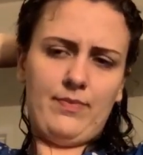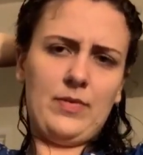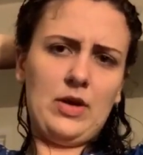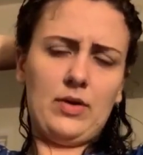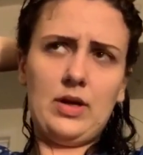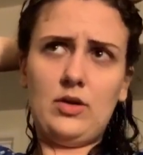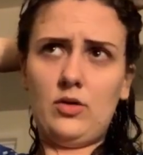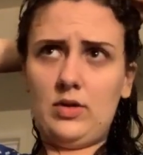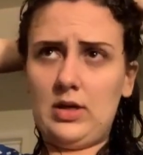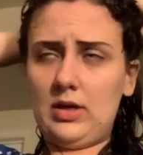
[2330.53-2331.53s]
Now, I
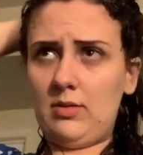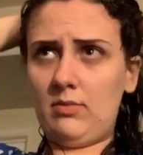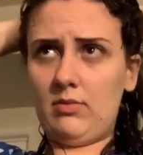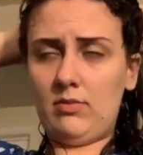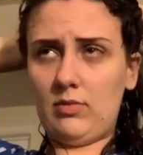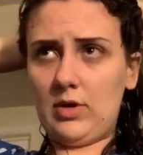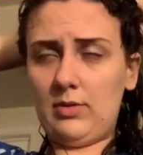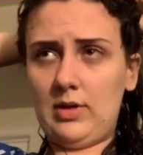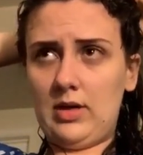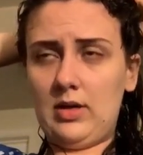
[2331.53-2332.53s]
know that I'm
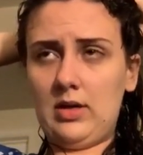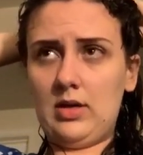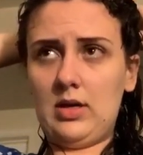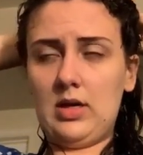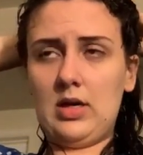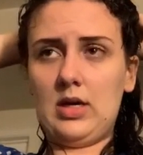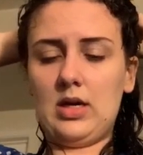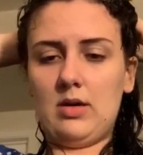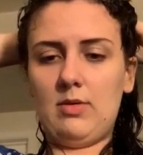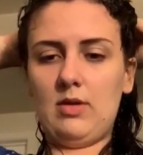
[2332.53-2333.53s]
probably
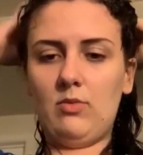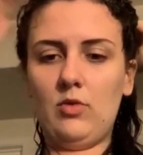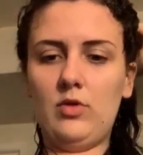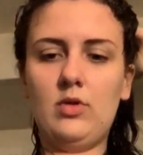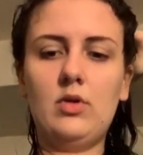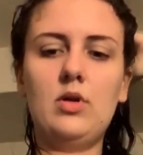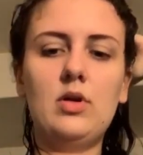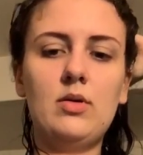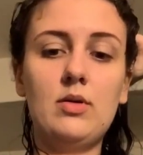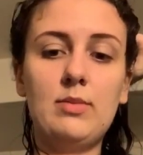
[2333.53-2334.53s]
a bit more
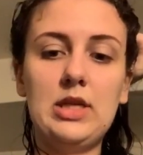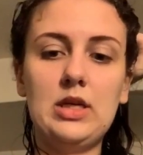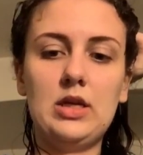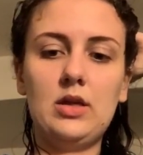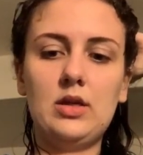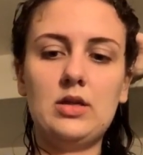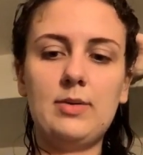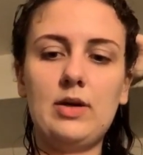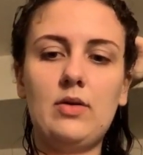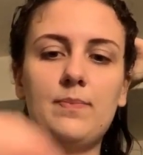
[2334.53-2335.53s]
meticulous
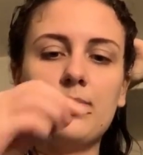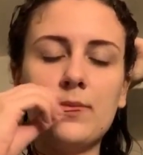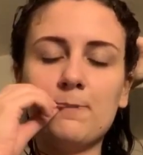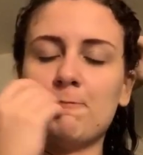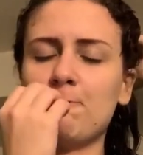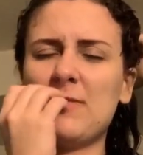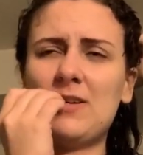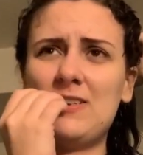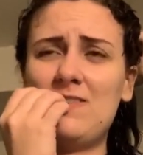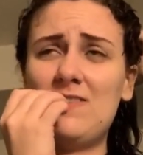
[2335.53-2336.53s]
about
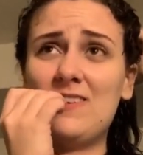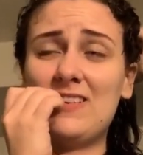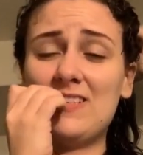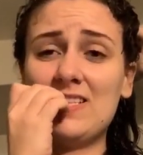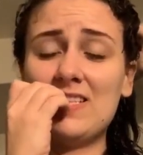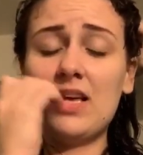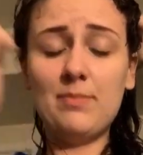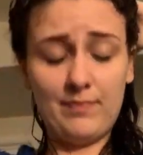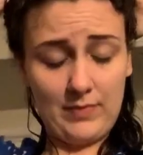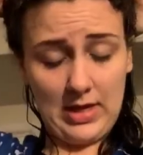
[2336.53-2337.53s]
how I do this than
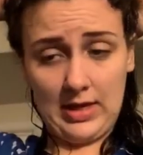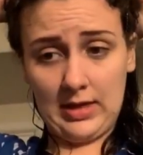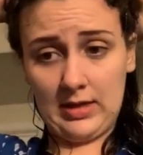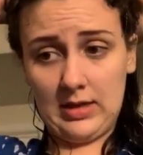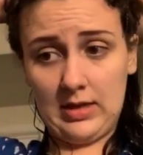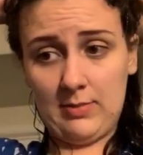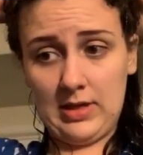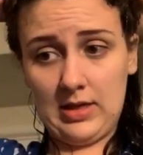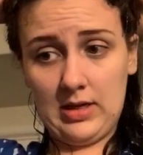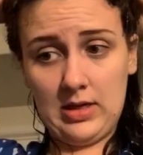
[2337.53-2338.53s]
some, and a
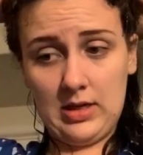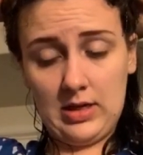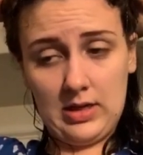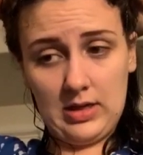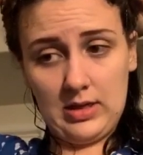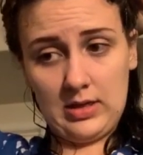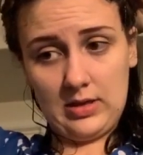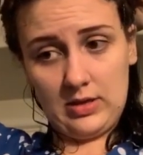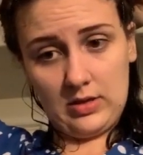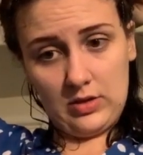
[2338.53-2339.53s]
bit
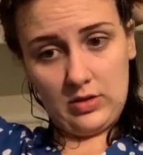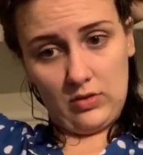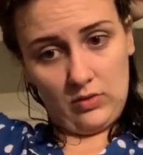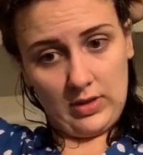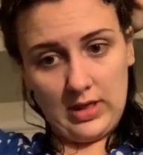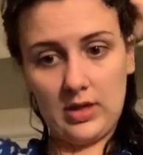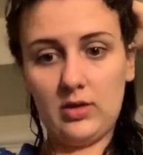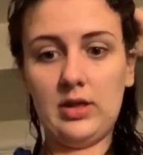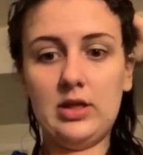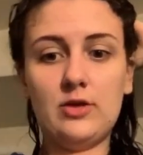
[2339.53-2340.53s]
too
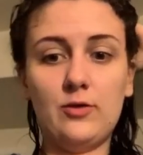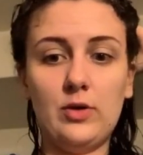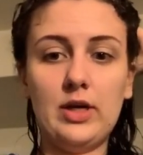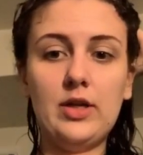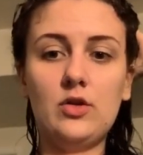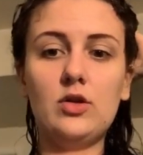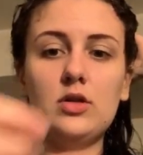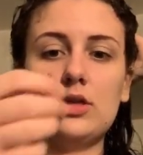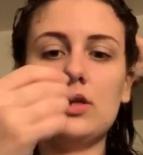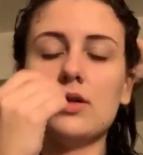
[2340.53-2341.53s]
careless for
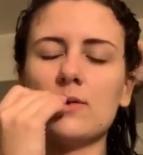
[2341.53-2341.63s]
others.